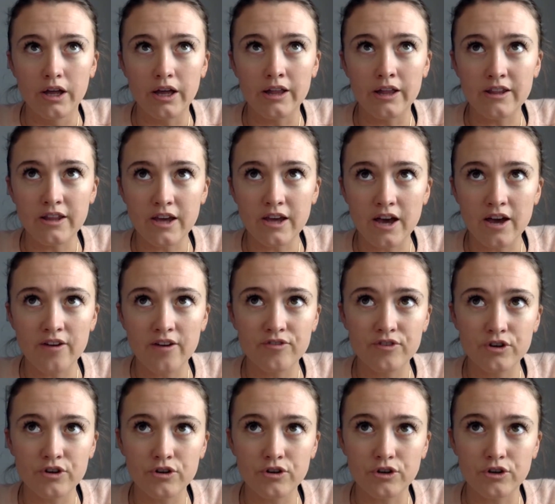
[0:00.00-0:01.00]
in the
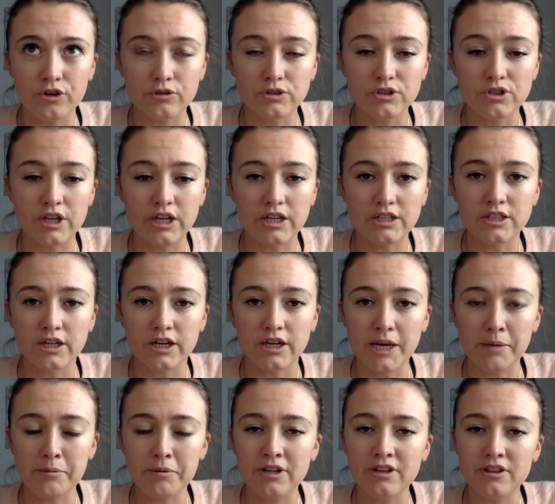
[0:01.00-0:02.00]
afternoon. So they start
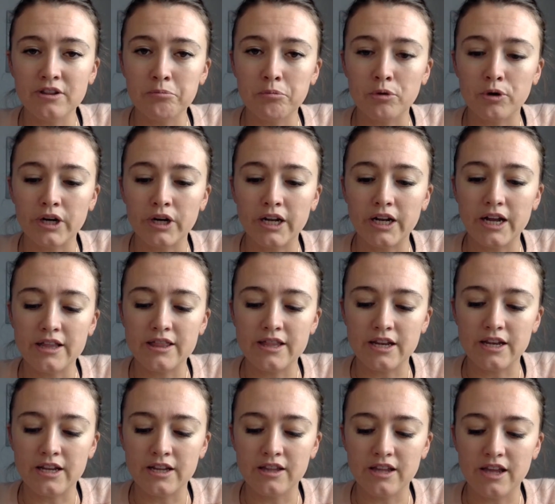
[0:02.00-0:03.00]
coming in the morning, and
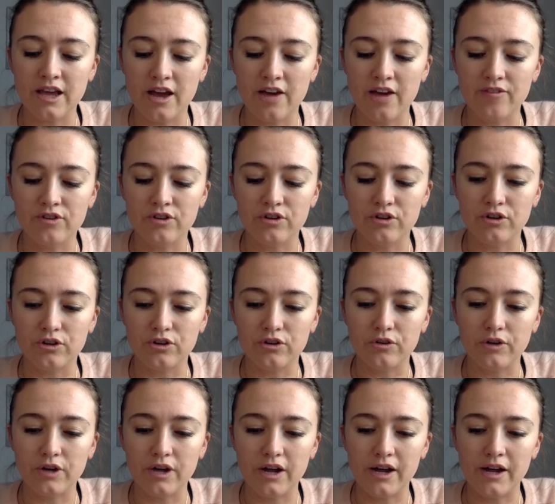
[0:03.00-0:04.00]
then in the
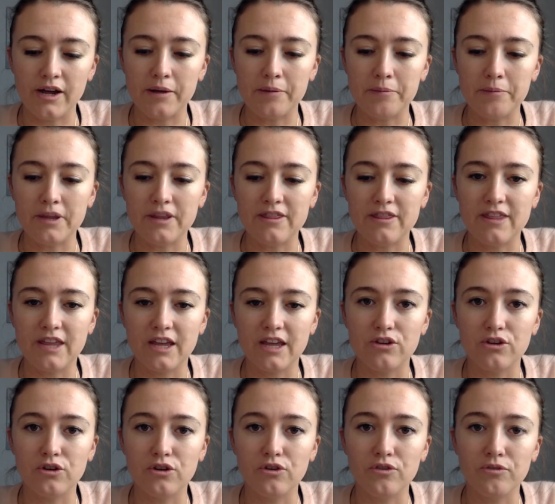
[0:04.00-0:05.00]
afternoon,
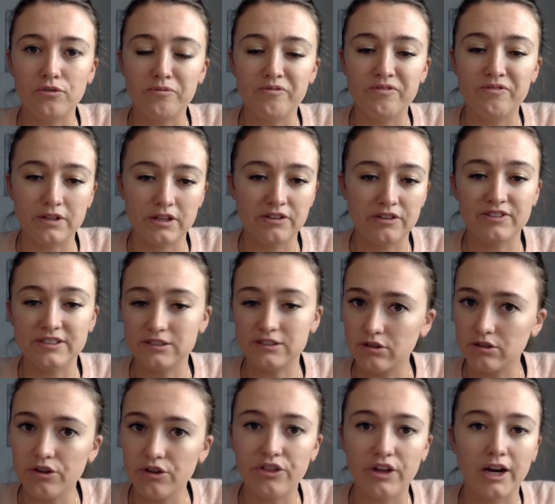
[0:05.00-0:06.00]
a
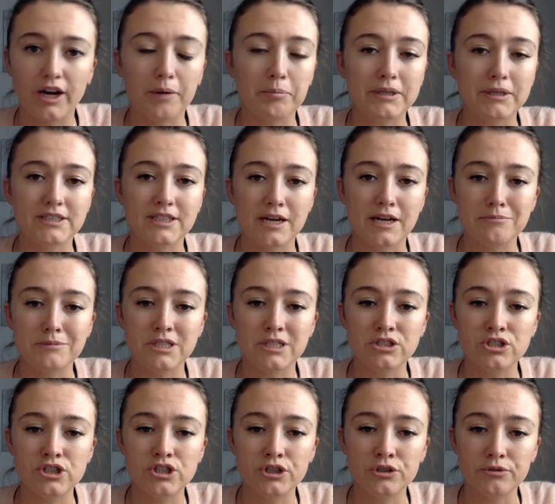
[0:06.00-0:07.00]
physical therapist comes
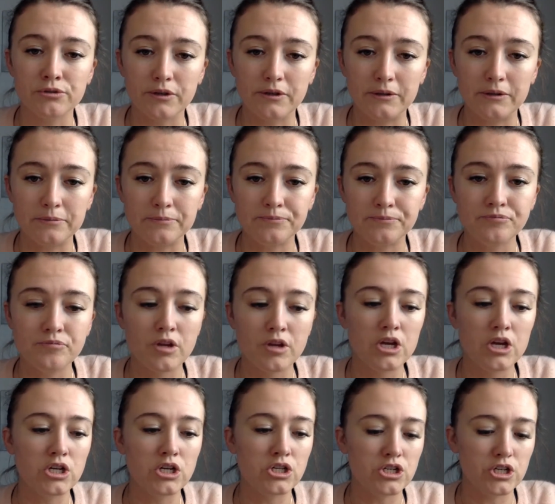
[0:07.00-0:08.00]
into your room.
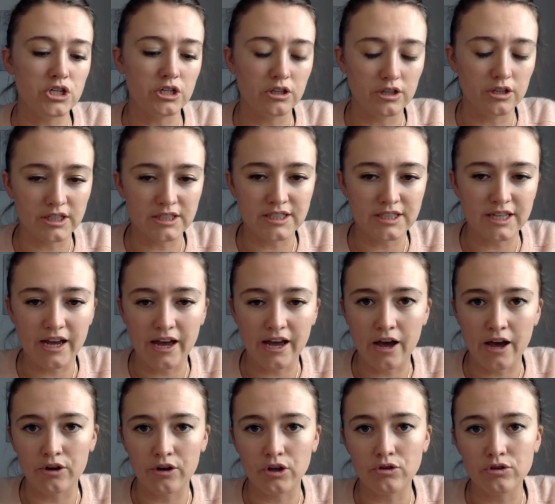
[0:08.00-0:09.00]
She looks at
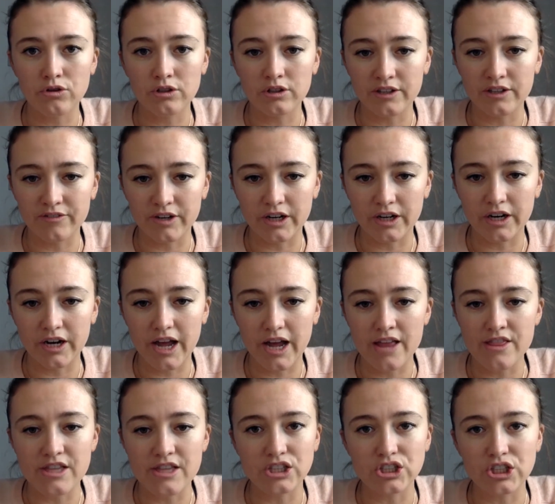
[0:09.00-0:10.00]
how you delivered,
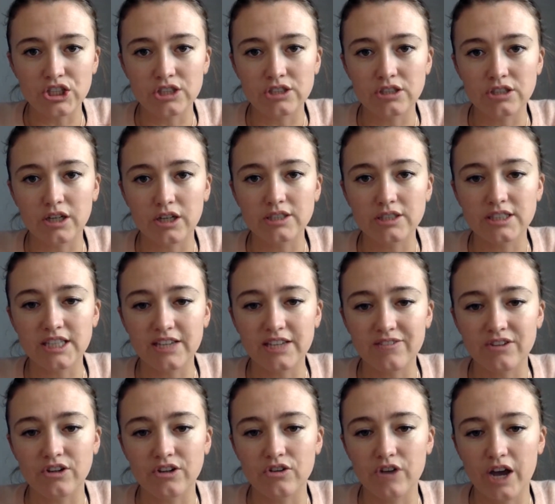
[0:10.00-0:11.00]
and then she starts
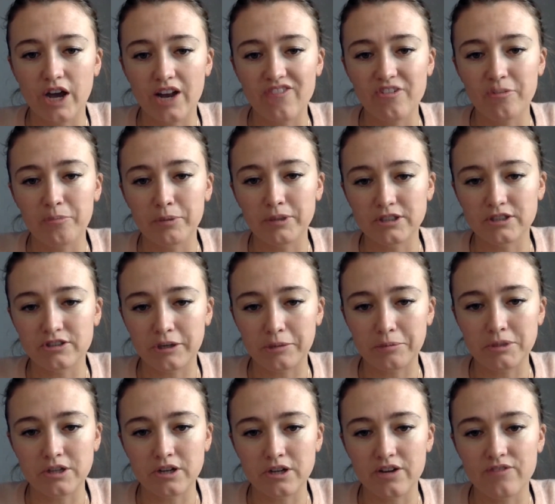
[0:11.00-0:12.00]
giving you kind of a
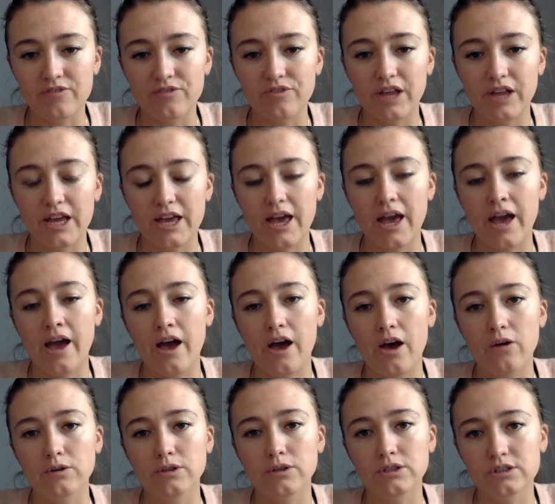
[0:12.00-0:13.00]
prescription of like
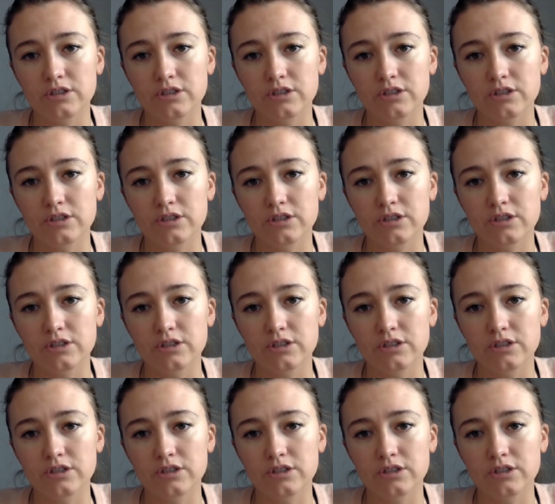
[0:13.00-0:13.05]
how to